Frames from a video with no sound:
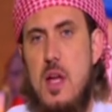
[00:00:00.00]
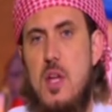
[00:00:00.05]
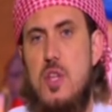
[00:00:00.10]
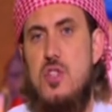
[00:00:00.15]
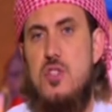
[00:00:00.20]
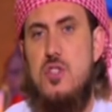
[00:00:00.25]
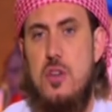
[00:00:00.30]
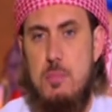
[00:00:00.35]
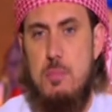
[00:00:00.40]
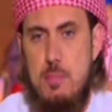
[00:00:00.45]

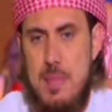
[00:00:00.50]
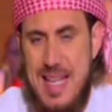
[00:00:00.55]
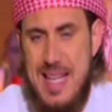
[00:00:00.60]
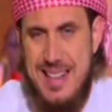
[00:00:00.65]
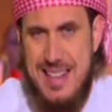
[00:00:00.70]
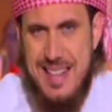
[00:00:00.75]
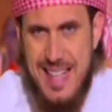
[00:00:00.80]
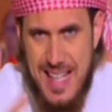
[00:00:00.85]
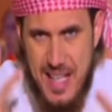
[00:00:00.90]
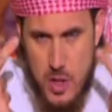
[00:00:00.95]

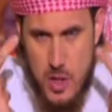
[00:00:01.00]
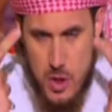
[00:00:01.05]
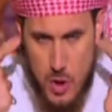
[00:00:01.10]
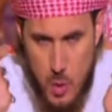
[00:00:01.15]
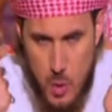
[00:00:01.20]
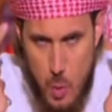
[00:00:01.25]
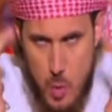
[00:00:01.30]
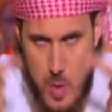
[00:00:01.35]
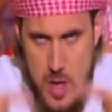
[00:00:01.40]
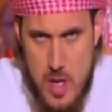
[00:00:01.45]
Submitting
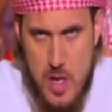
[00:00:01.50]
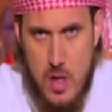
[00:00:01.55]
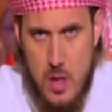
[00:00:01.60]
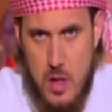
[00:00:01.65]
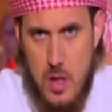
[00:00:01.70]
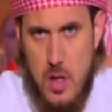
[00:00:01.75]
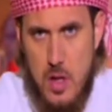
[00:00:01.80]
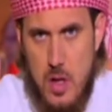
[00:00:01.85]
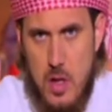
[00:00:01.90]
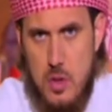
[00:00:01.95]
your
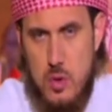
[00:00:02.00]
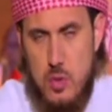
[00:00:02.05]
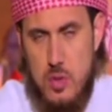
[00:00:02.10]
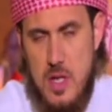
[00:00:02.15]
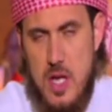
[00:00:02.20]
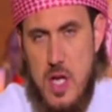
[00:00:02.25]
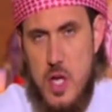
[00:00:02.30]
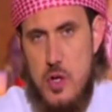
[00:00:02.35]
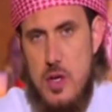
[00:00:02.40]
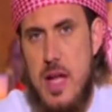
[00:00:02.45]
will to
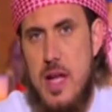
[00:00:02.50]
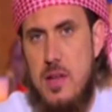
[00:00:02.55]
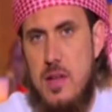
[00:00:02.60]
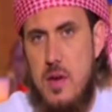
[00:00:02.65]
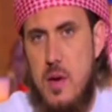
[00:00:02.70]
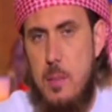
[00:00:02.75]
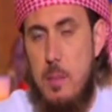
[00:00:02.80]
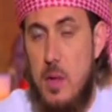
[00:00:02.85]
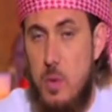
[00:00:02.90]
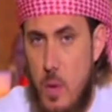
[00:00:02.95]
the
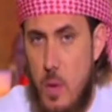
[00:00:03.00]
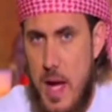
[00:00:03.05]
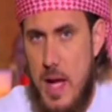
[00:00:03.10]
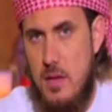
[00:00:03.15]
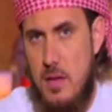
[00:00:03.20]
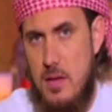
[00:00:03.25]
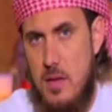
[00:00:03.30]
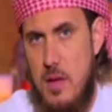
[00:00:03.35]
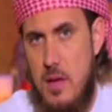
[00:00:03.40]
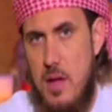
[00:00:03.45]
Creator. But wait.